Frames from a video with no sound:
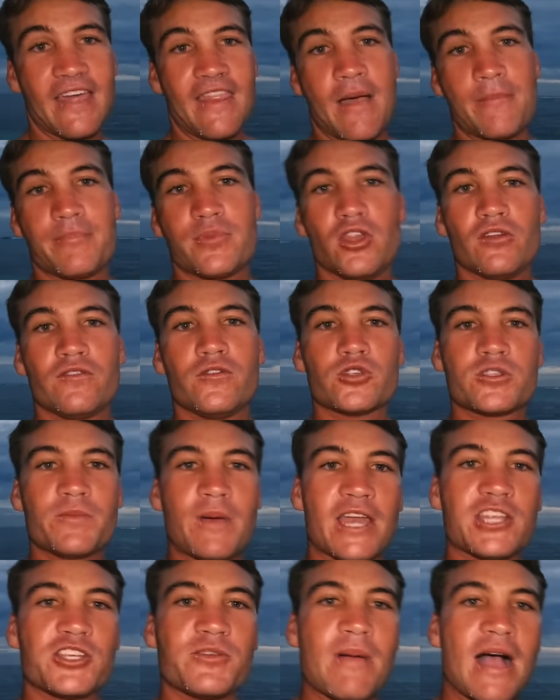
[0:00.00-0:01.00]
and that beautiful
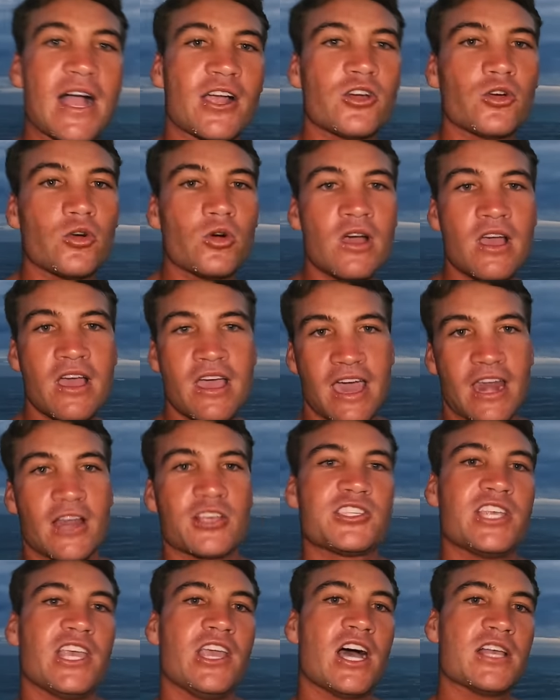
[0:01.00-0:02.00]
Spanish mackerel, and I'll
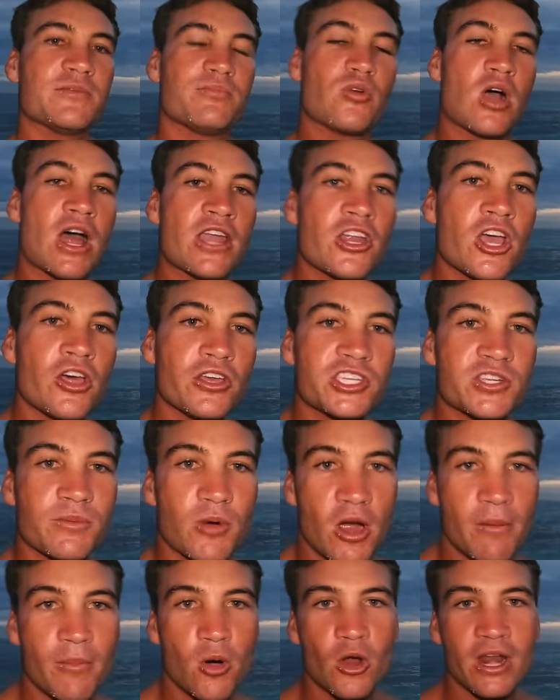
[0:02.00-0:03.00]
see you guys bright and early
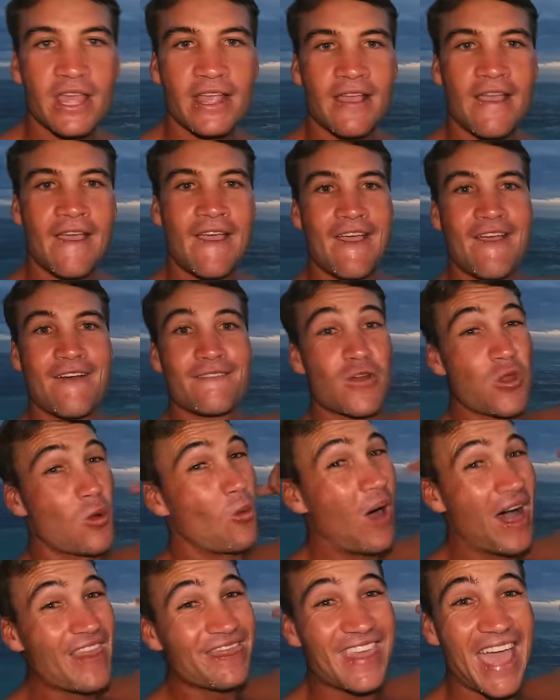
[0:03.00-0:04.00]
tomorrow morning for the
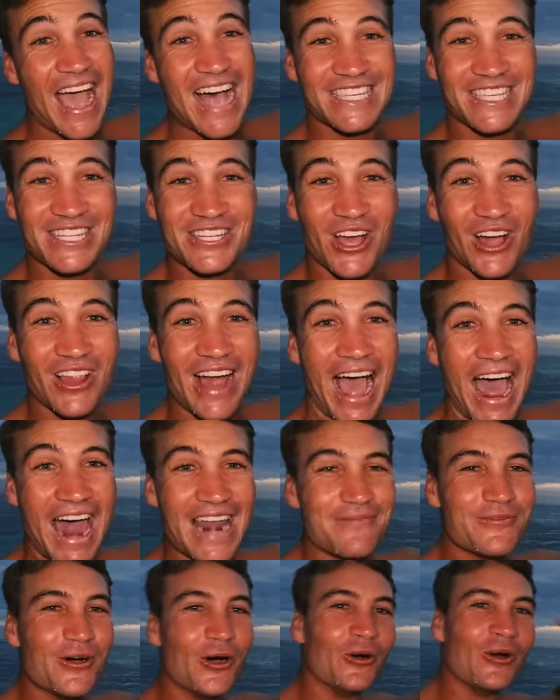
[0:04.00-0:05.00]
$1,000
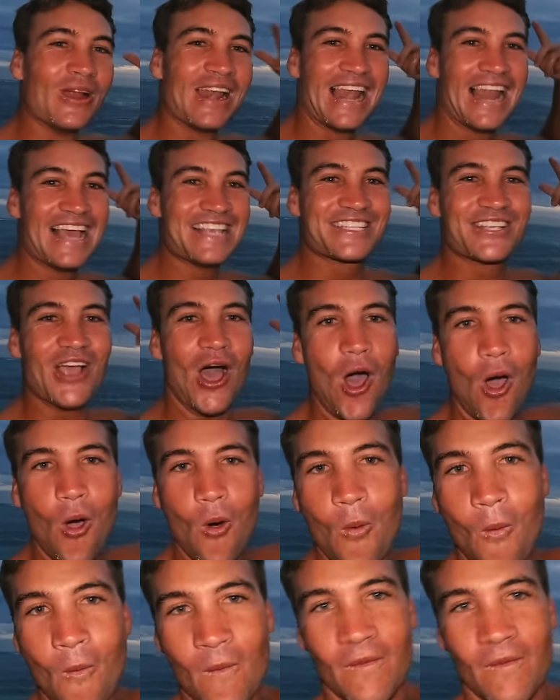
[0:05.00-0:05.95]
animal. Let's go.